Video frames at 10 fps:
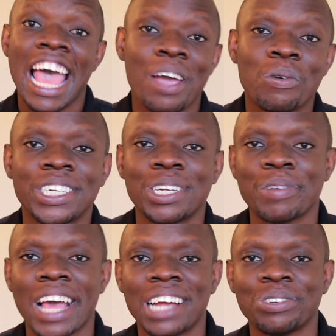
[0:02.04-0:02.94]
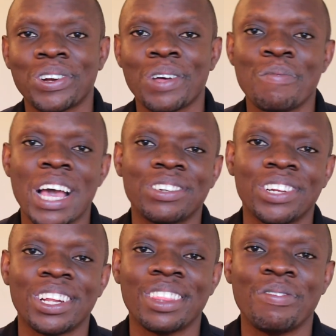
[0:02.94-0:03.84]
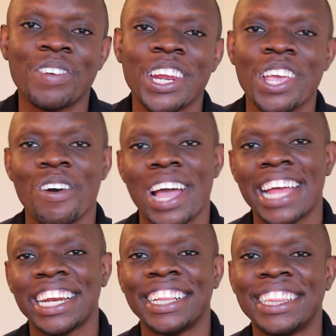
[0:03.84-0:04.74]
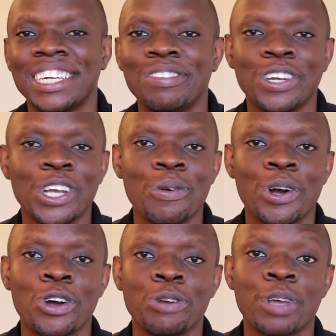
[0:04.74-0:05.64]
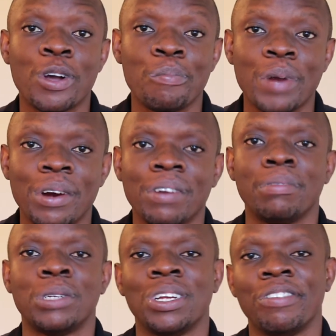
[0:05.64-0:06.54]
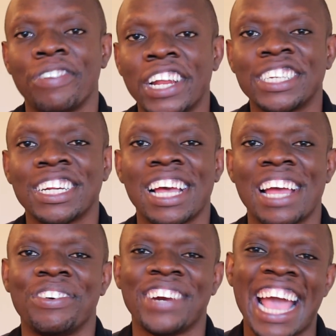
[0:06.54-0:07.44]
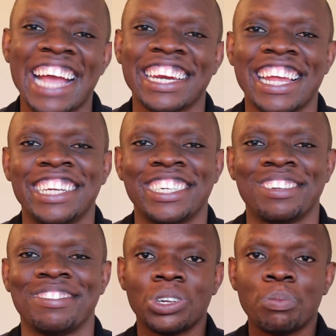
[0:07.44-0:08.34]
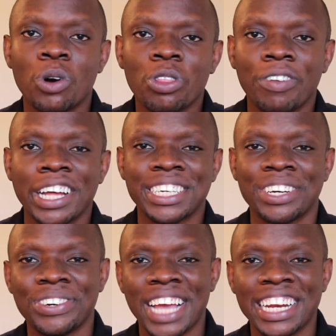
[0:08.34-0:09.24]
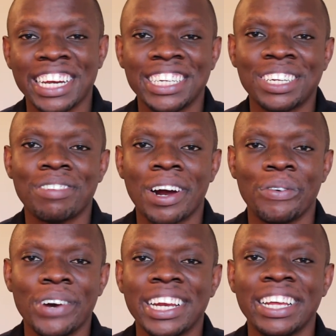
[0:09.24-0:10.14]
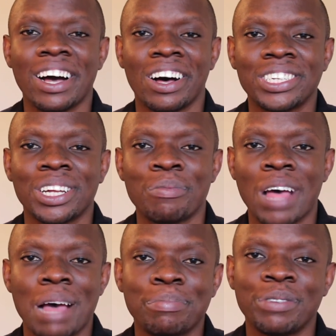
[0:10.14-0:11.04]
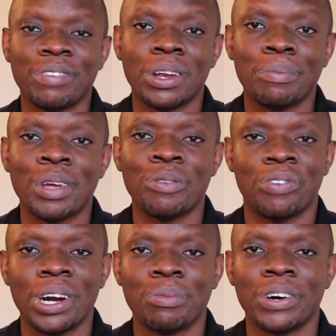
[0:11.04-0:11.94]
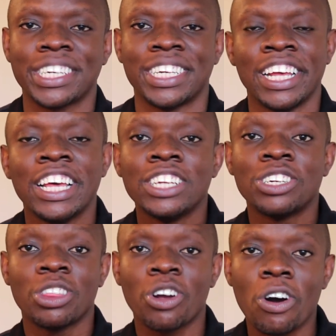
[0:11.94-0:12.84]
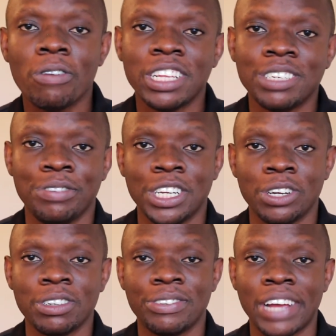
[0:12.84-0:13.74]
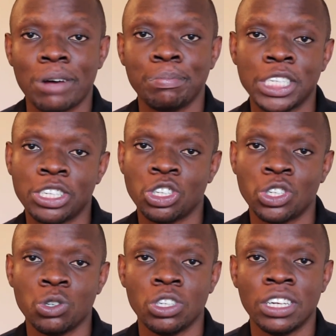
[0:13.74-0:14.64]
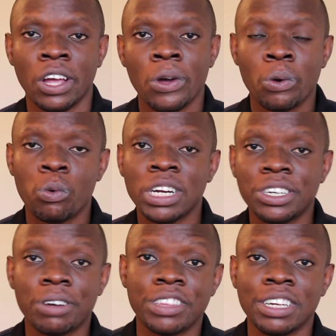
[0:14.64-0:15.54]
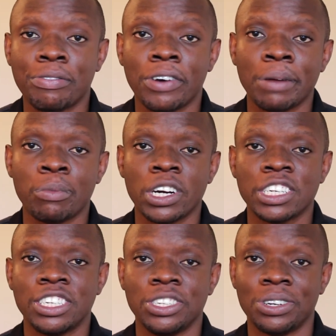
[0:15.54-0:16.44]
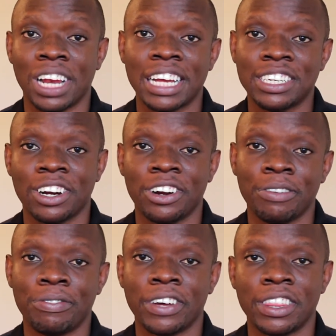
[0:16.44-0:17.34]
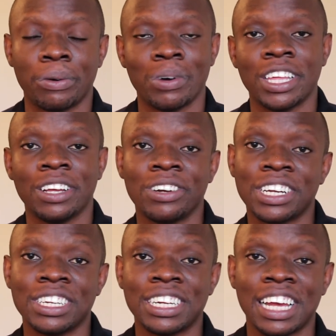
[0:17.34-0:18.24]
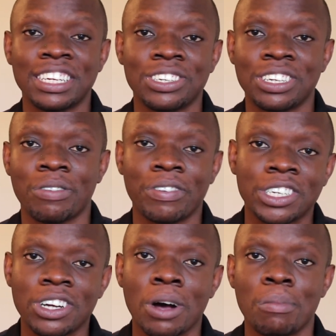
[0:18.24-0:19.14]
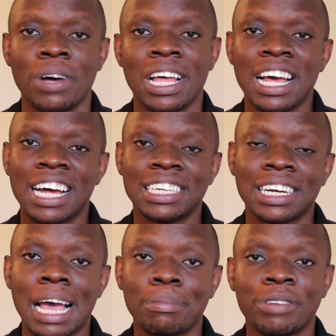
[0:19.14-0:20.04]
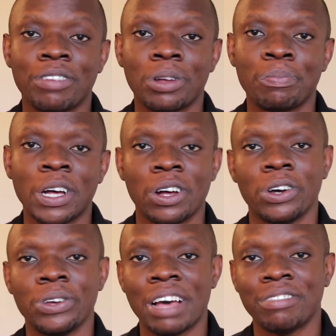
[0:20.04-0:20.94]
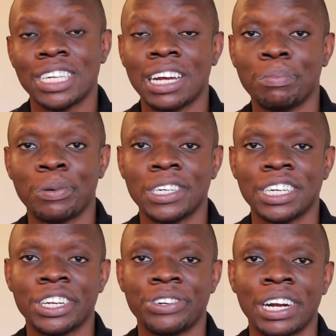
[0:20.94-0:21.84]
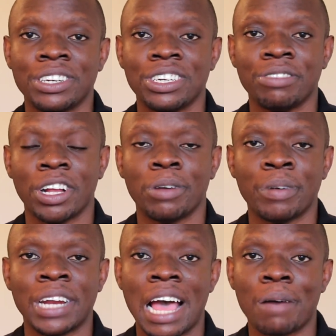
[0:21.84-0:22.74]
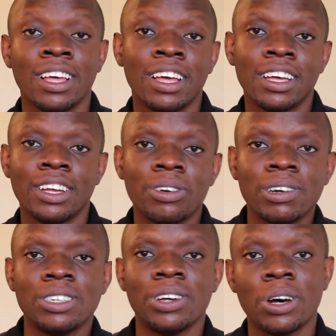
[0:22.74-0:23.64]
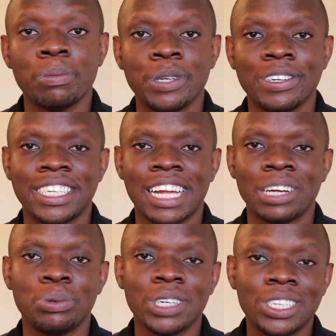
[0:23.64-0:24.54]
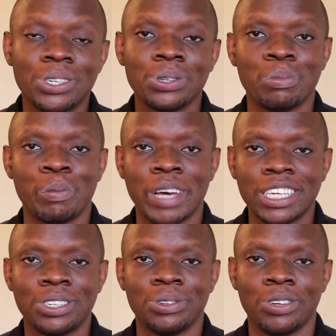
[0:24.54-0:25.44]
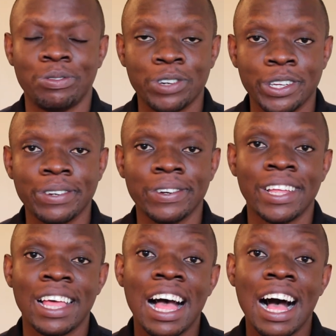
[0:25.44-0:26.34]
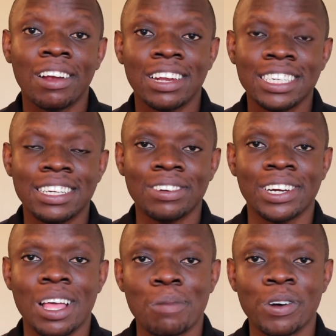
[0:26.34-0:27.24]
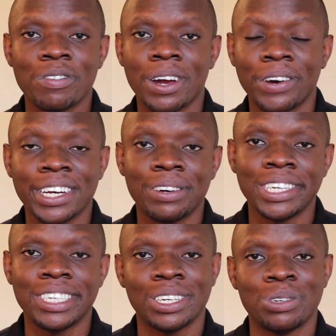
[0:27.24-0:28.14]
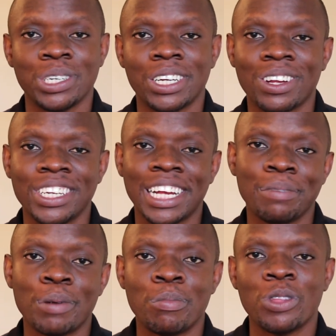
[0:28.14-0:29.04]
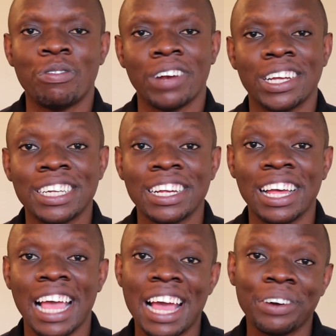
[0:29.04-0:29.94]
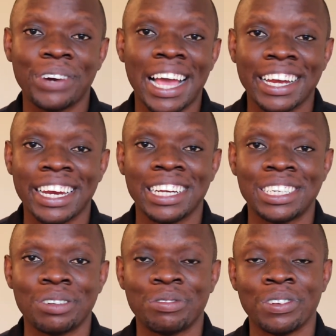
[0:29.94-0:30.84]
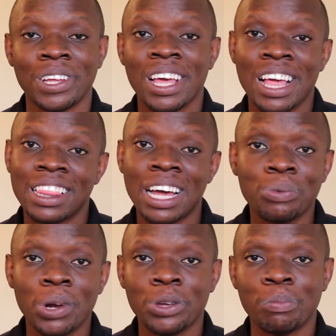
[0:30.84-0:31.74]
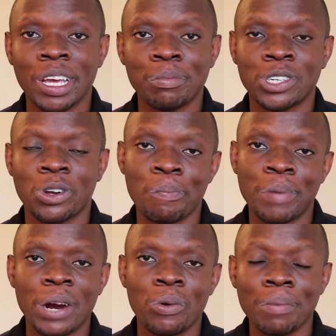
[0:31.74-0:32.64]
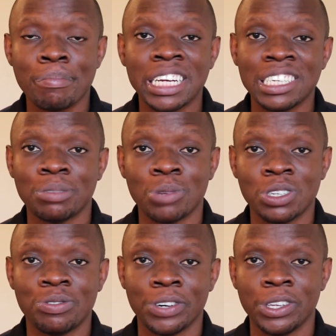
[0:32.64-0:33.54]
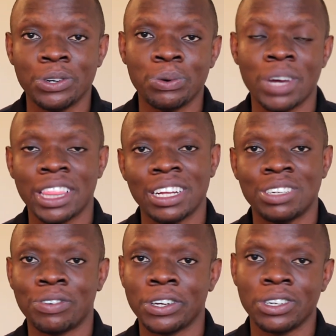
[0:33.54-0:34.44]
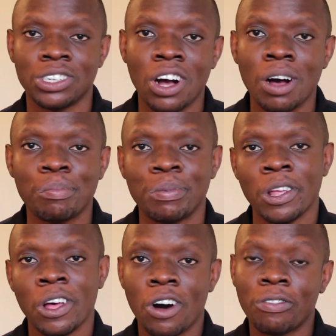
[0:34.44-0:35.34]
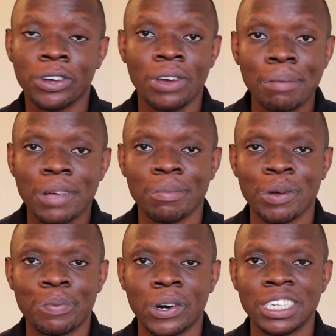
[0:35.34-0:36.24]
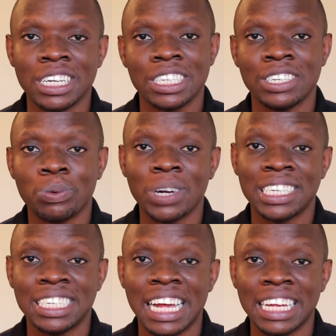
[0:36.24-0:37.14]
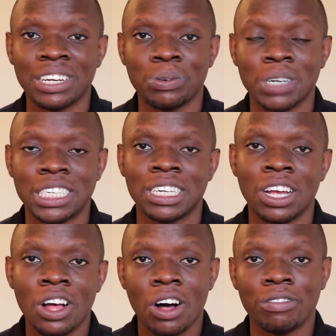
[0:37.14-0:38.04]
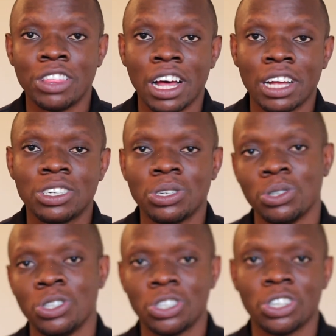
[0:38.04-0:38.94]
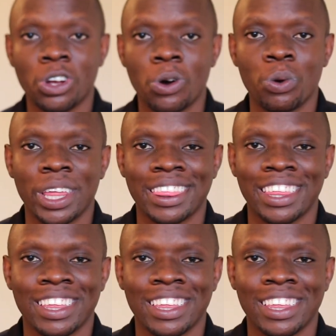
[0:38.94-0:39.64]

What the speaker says: Hey, what's up guys, welcome back to another video, and in this video we're going to be comparing between Flutter and React Native. So both Flutter and React Native are really awesome app development frameworks. So the goal of this video is to help you to choose which of these frameworks you'd like to learn further, whether you're looking to get yourself a job as an app developer or you have a side project you're trying to develop an app. In order to help you decide which two will be best suited for you, I'll list out a couple of characteristics which are contained by both Flutter and React Native. That way you'll be able to compare what matters most for you, whether it's for your job or for your upcoming projects, when deciding which of the two you should go with.